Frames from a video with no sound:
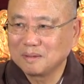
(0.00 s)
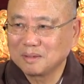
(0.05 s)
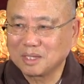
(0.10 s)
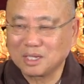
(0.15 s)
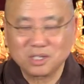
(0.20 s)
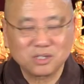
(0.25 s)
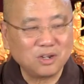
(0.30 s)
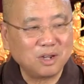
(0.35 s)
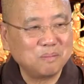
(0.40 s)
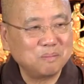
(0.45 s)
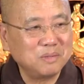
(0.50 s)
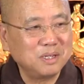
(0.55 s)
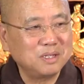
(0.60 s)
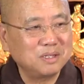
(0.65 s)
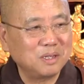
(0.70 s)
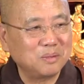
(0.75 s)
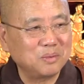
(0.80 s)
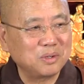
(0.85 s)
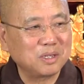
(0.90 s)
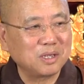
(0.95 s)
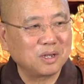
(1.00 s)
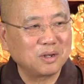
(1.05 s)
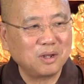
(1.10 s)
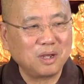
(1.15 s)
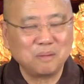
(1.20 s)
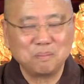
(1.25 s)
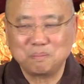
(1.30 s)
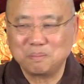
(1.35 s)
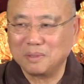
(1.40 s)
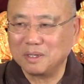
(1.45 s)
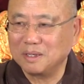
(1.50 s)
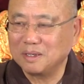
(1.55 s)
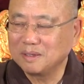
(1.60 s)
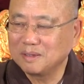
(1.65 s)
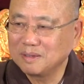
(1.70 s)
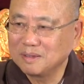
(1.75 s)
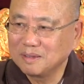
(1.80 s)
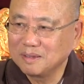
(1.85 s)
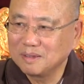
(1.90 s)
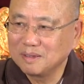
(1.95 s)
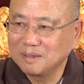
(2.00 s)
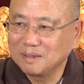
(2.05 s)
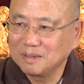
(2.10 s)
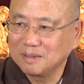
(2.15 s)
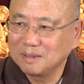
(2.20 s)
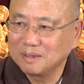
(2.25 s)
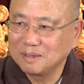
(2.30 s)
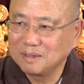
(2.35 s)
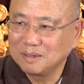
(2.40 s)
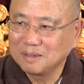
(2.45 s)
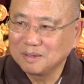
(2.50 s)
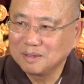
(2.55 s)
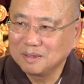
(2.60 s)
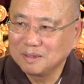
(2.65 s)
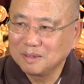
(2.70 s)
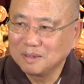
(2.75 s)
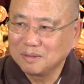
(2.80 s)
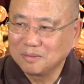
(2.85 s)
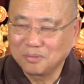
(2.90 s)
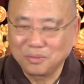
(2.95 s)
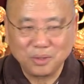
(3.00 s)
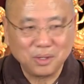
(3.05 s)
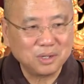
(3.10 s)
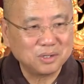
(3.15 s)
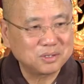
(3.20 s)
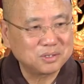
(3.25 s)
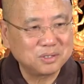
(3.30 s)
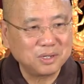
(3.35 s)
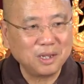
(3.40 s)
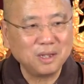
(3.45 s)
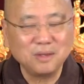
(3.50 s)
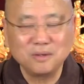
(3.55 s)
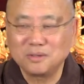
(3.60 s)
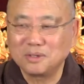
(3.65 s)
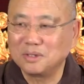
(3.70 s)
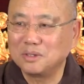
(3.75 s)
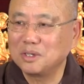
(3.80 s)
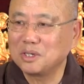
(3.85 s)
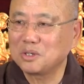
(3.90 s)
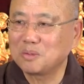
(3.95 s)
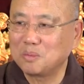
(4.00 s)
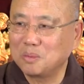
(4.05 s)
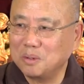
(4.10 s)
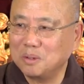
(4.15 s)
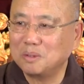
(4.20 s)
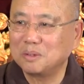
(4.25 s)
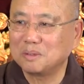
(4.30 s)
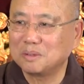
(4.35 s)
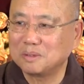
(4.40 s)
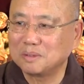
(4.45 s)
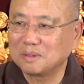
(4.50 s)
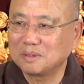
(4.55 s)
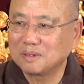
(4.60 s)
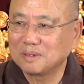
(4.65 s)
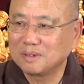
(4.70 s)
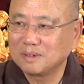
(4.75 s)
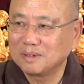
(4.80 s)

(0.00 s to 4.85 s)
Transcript: Does not mean that we cannot be. They are saints in this world